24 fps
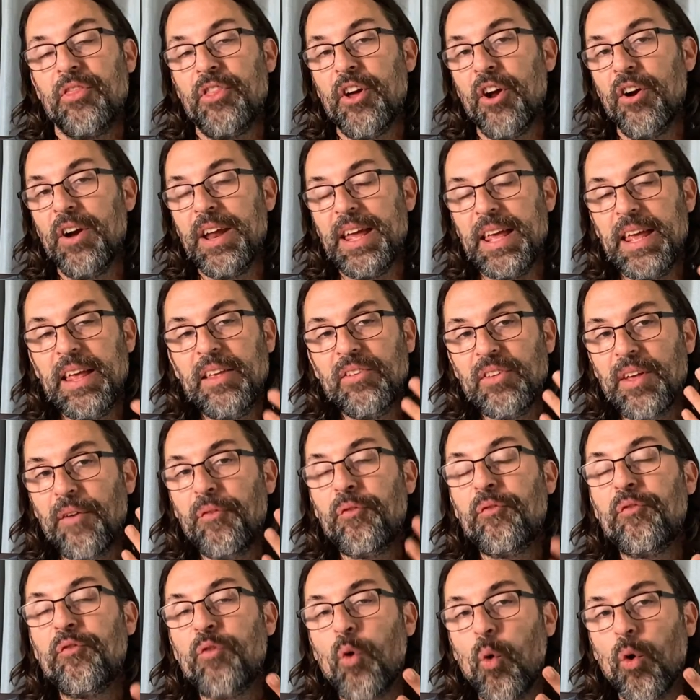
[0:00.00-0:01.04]
There is a
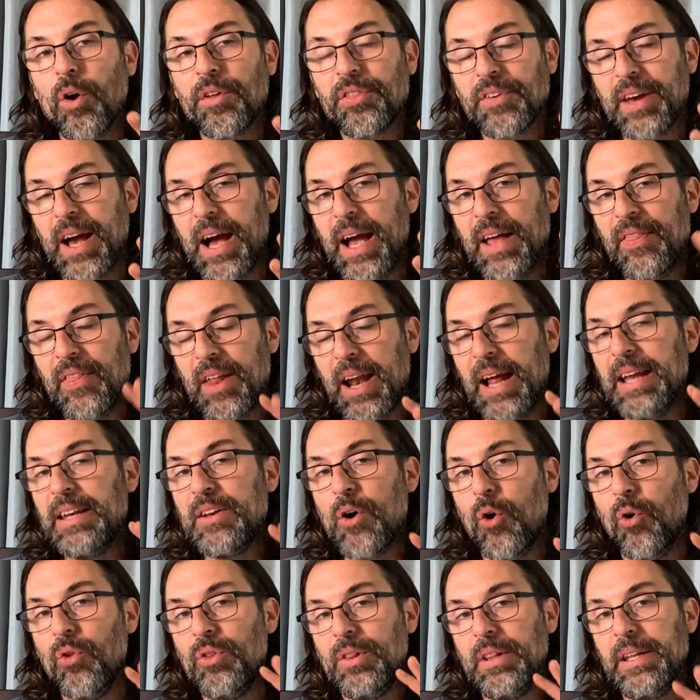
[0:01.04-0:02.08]
fourth kind that I
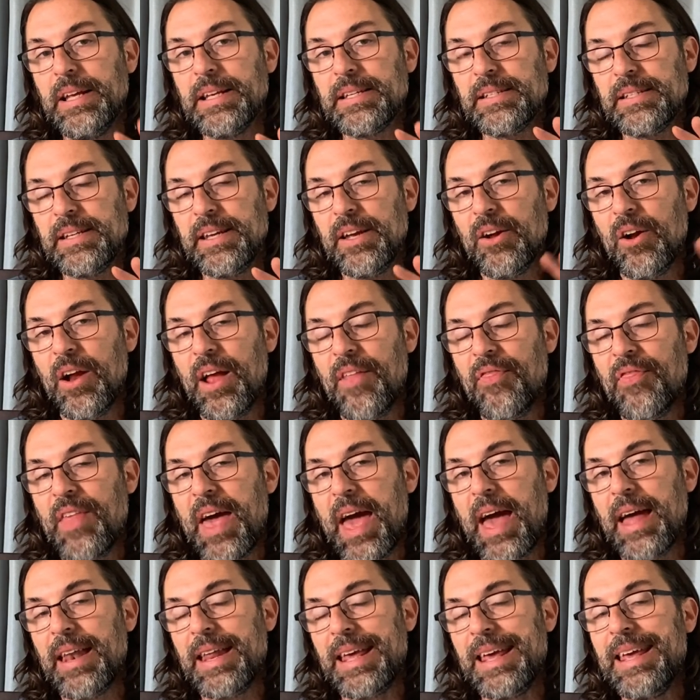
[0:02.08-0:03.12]
don't list here, and
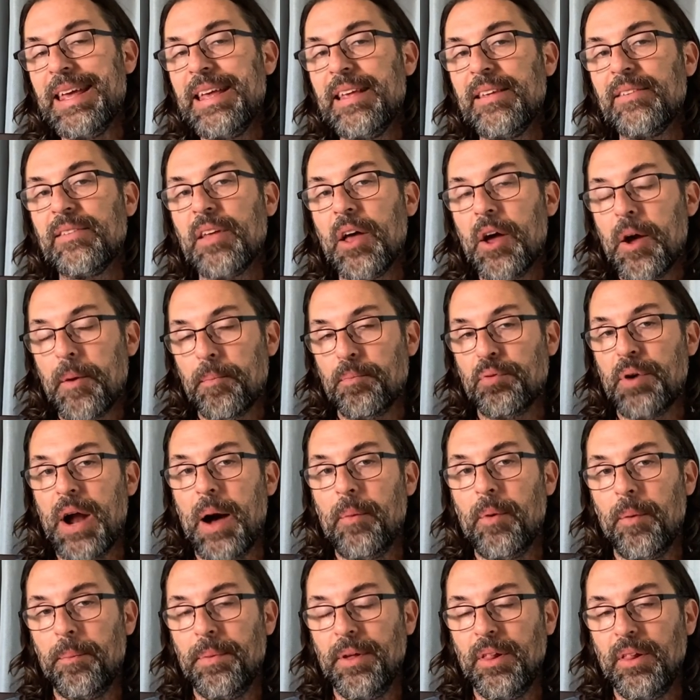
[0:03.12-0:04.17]
that is
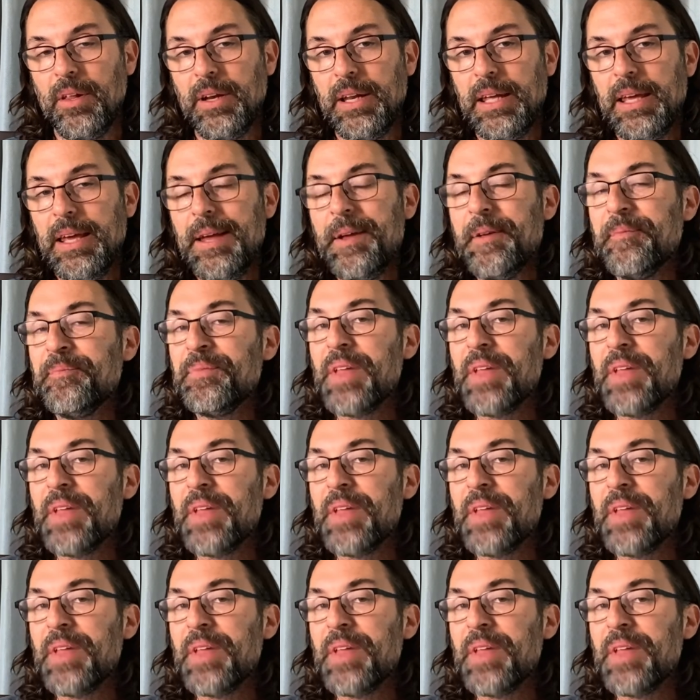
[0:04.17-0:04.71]
probability.